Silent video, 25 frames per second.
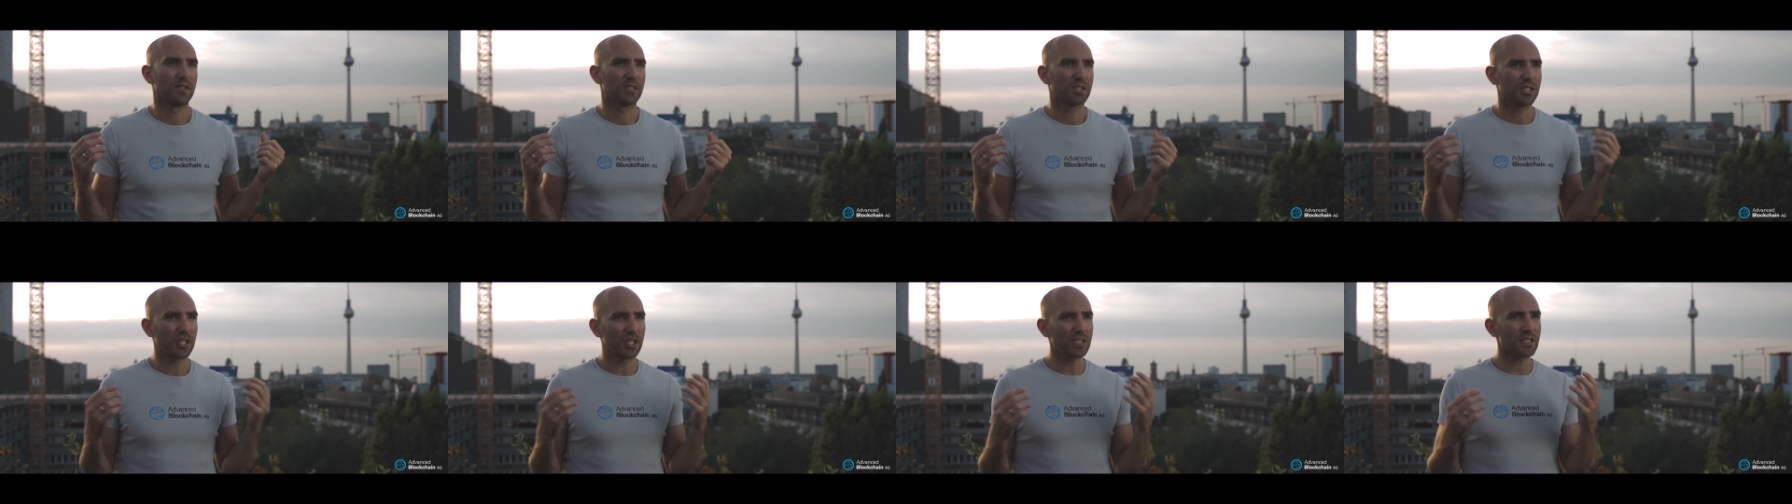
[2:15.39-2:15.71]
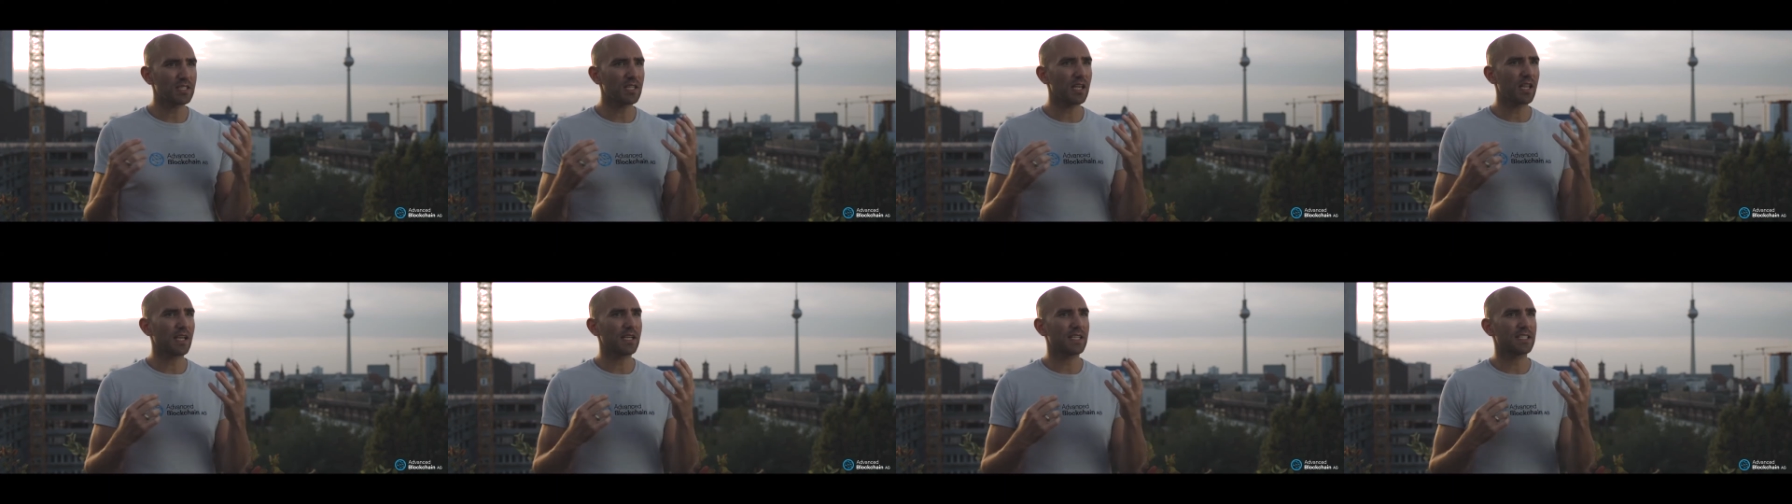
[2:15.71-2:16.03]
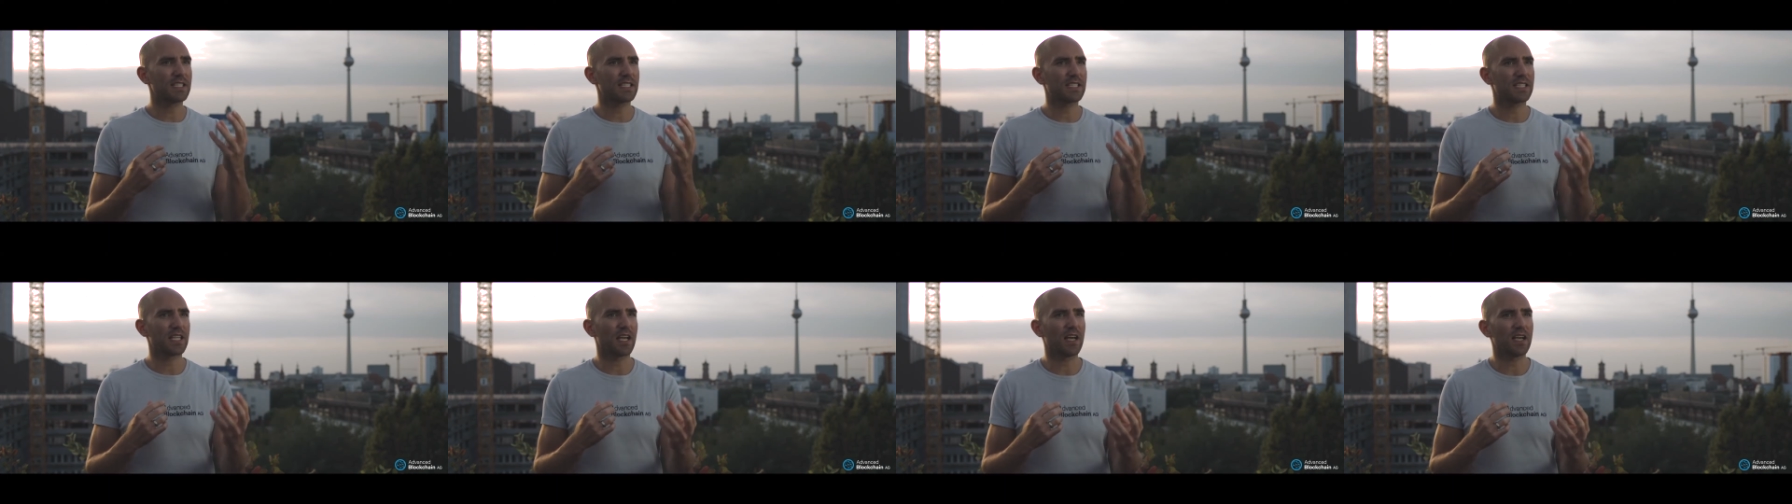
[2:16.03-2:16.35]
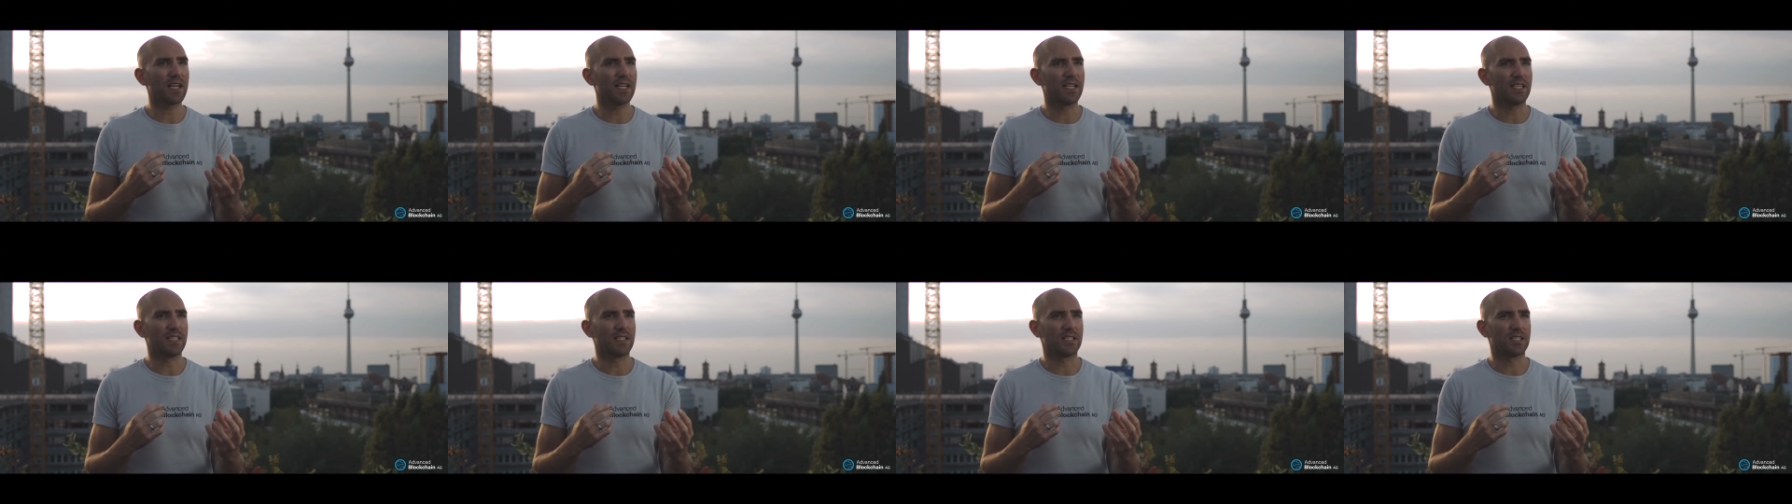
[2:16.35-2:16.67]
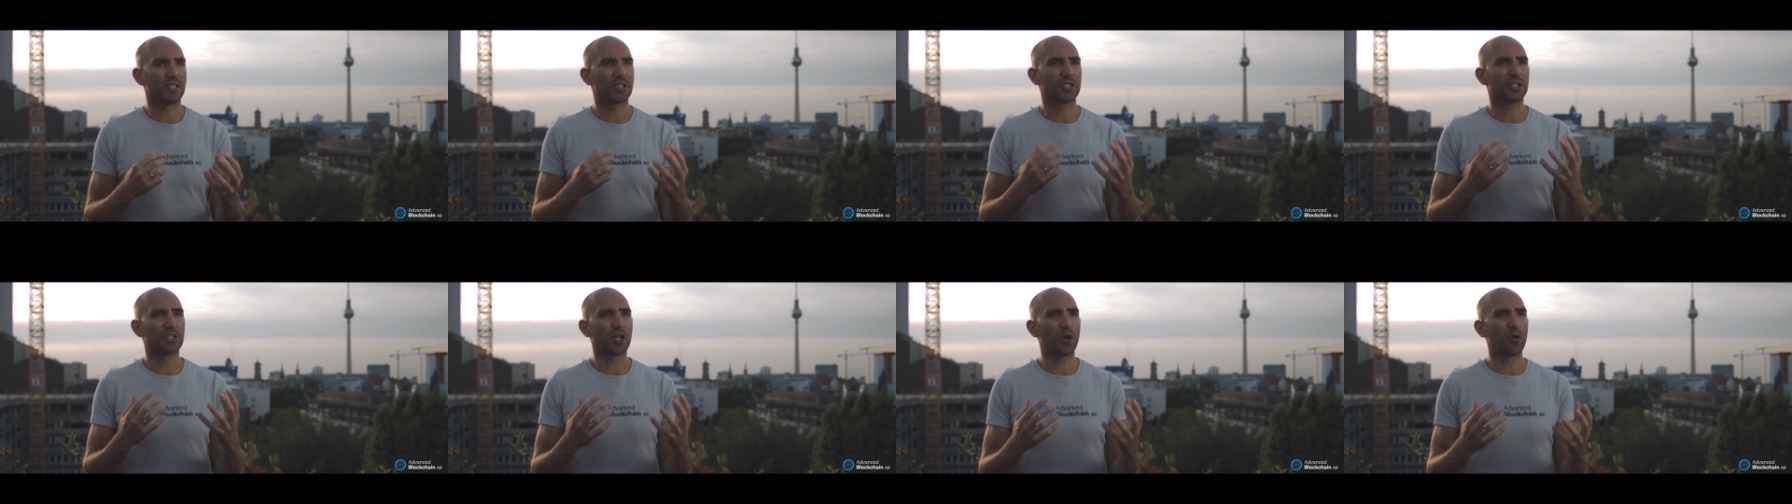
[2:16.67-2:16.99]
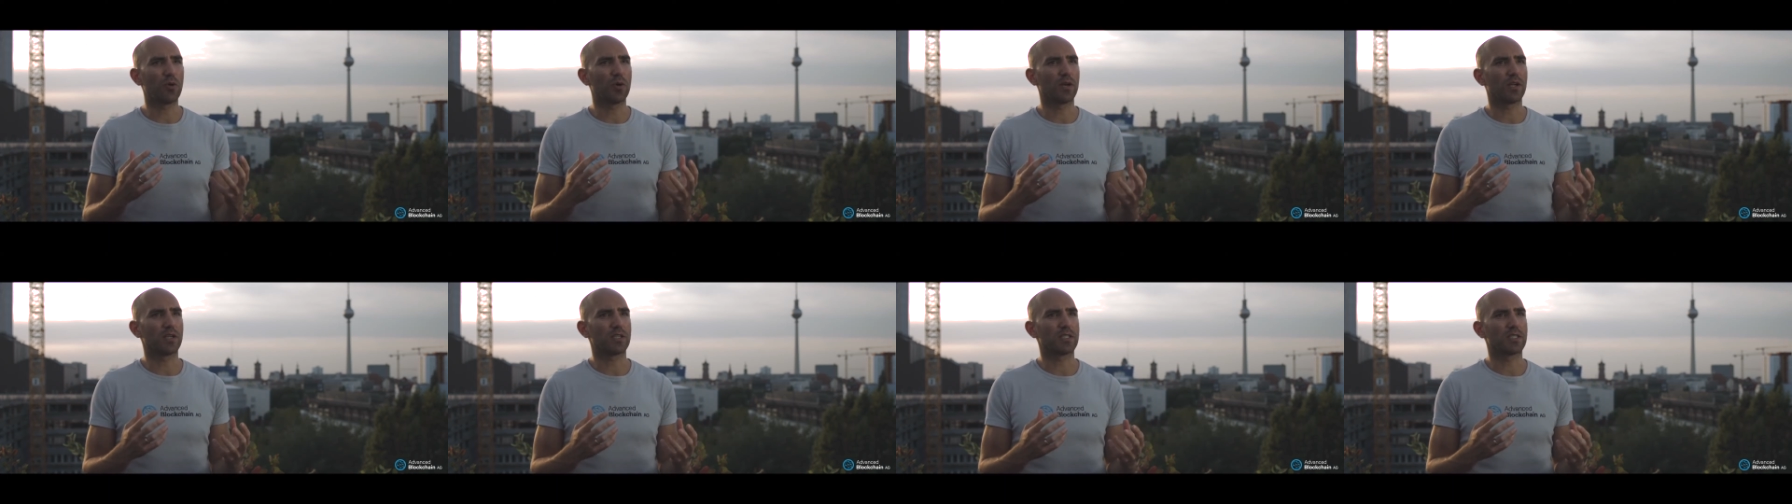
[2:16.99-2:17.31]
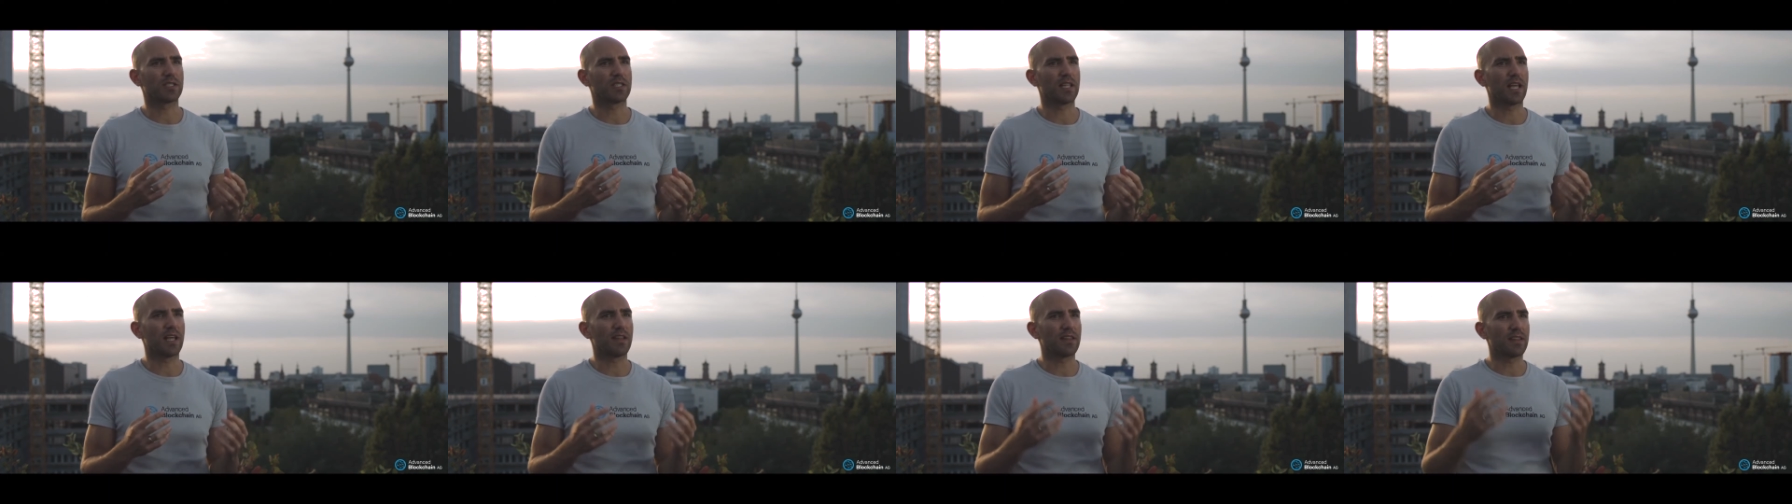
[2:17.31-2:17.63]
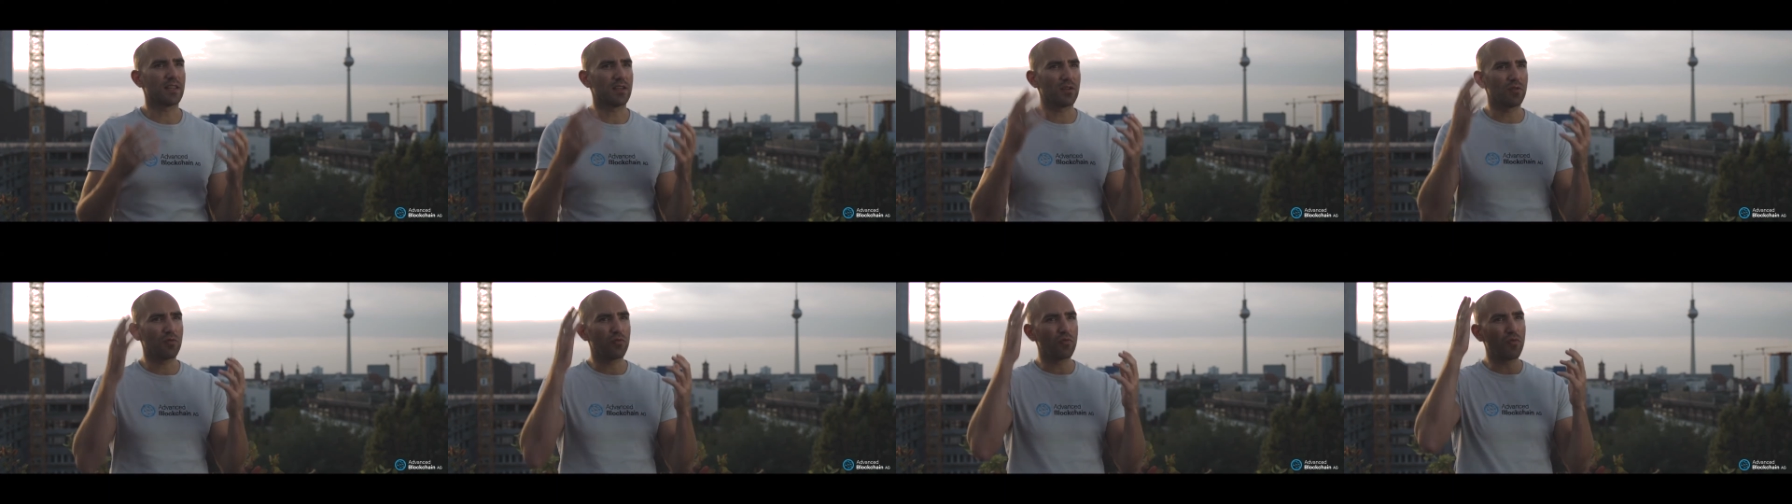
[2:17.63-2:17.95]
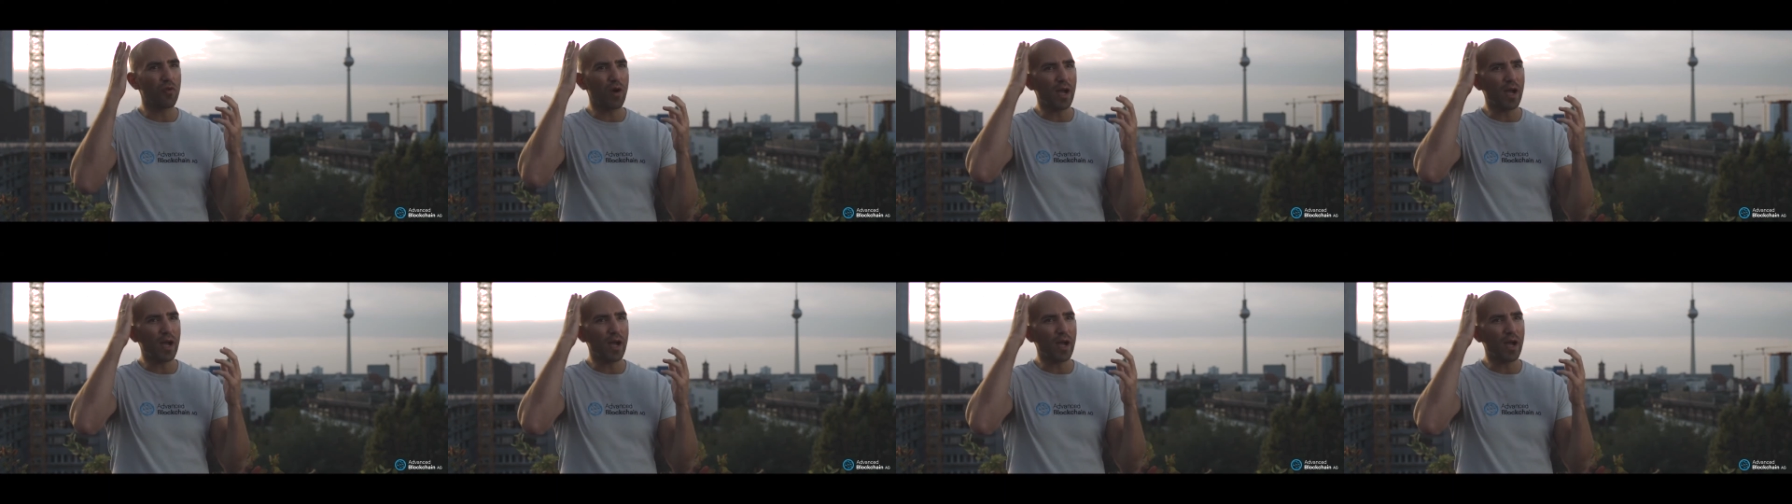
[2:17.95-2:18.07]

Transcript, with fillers: Just like science showed us that the